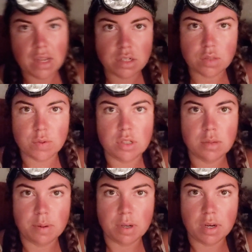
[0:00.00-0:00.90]
I just went
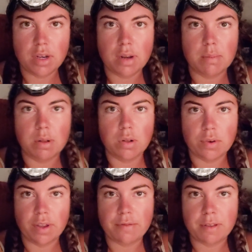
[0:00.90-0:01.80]
to put a double
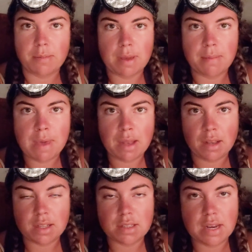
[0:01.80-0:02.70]
reef in my
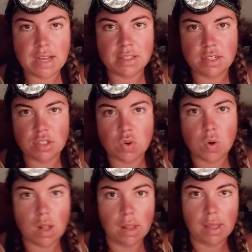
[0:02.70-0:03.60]
main because a nasty
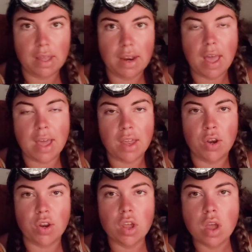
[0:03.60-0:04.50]
squall hit, and
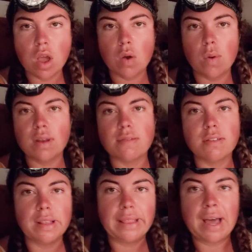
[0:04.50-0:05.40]
one of
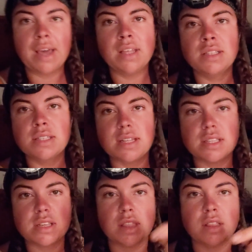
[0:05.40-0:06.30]
the lines
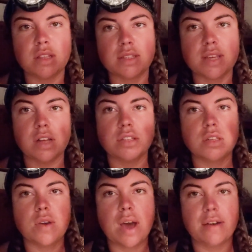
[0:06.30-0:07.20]
that's on the sails,
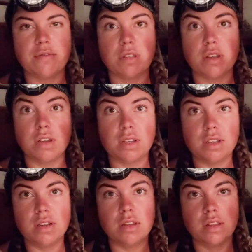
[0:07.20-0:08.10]
so you have the
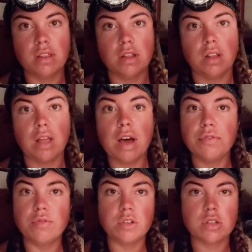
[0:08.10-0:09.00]
luff,
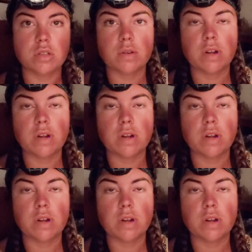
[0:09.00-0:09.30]
which is...